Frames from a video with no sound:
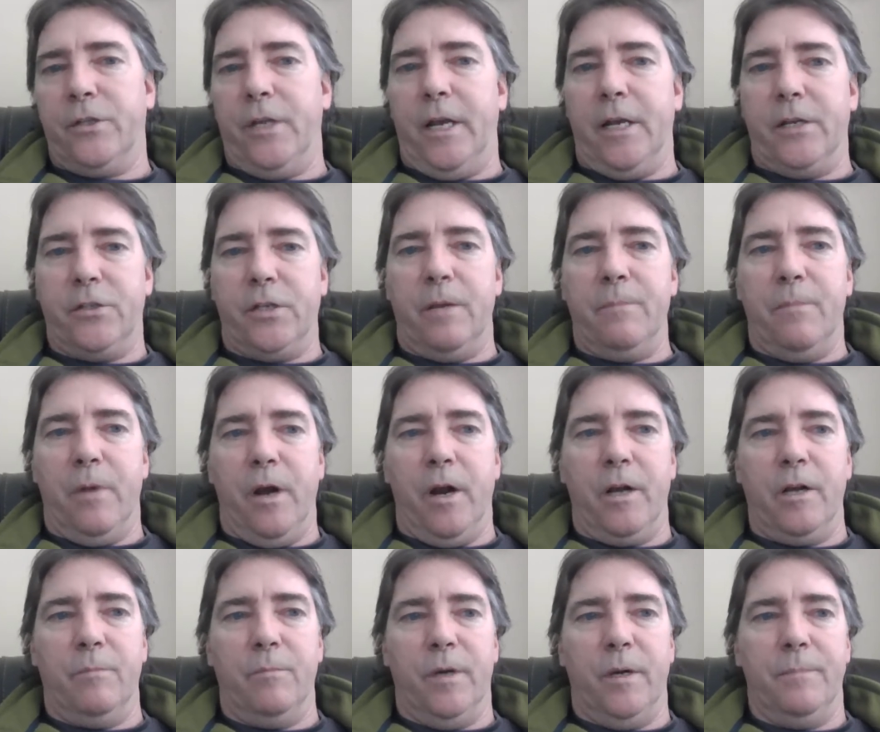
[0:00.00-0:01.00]
As I
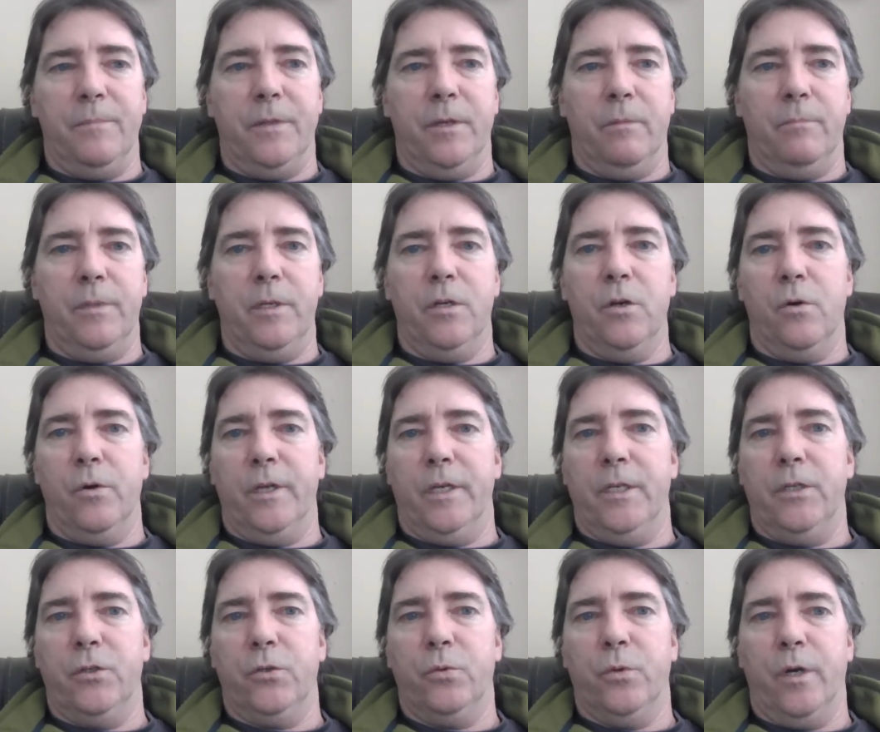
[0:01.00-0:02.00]
mark them up, they'll be going
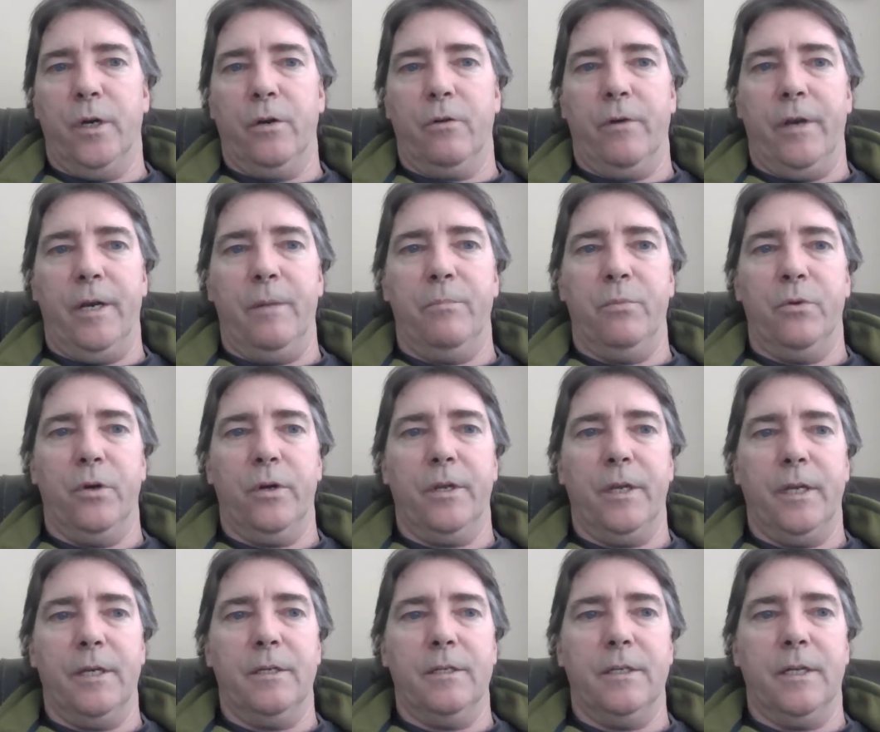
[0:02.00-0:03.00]
into our grade book,
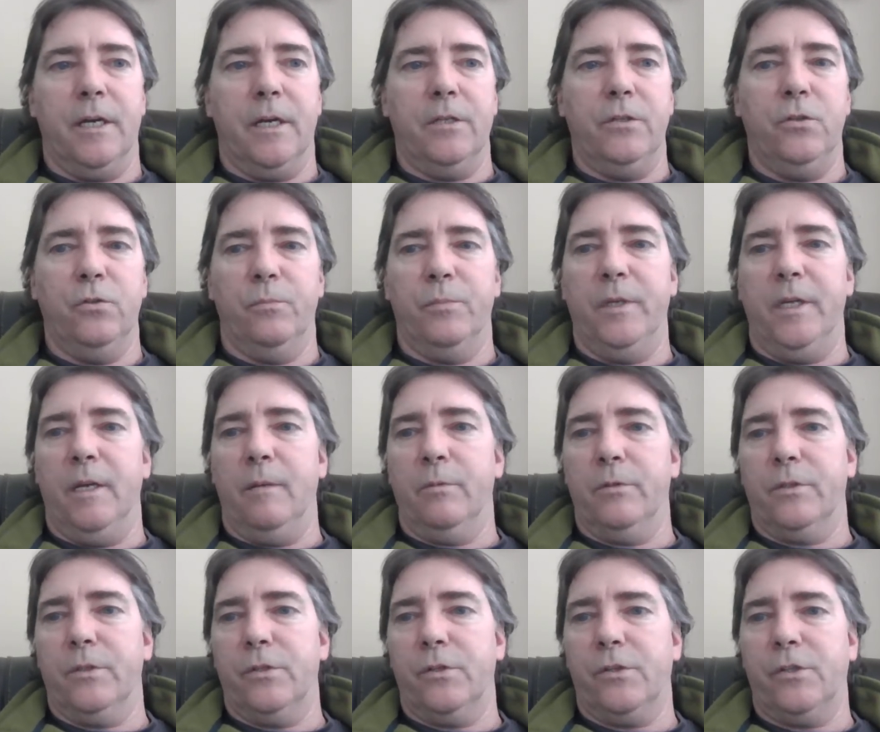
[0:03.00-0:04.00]
and you'll be
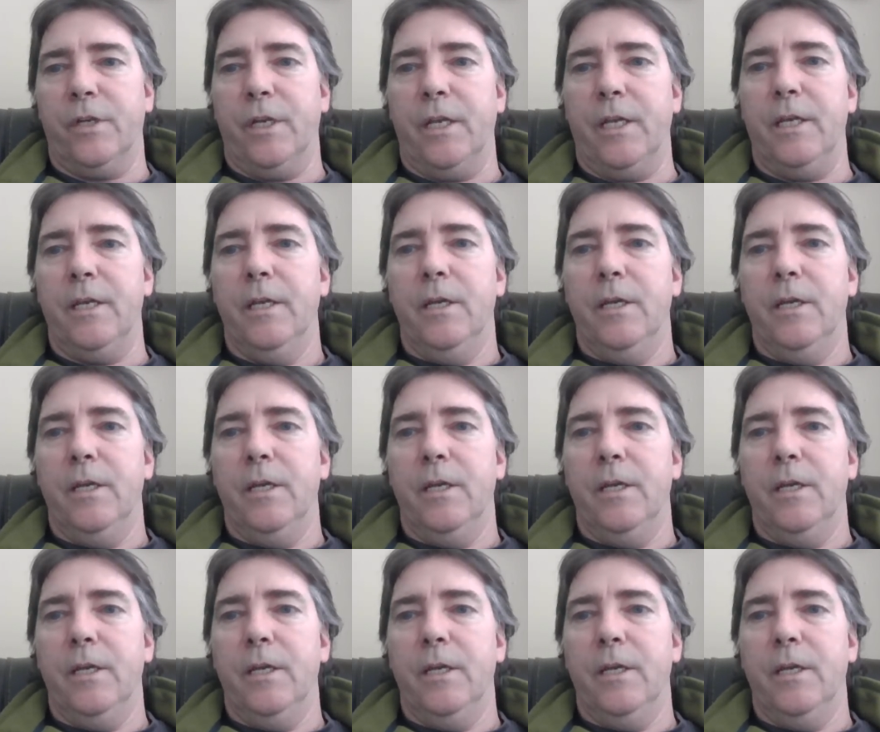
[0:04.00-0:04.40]
able to see